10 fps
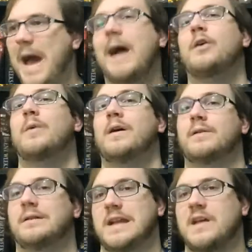
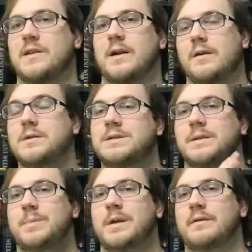background on Dalinar, who's
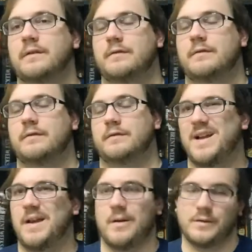the POV
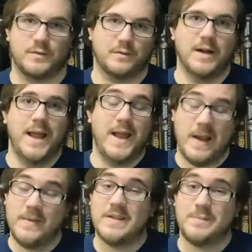flashback character
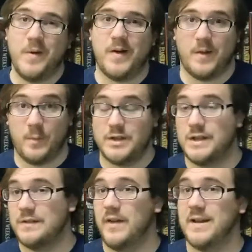in this book, which
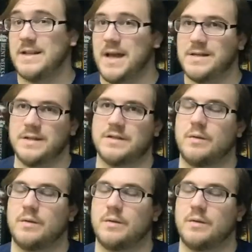is fantastic.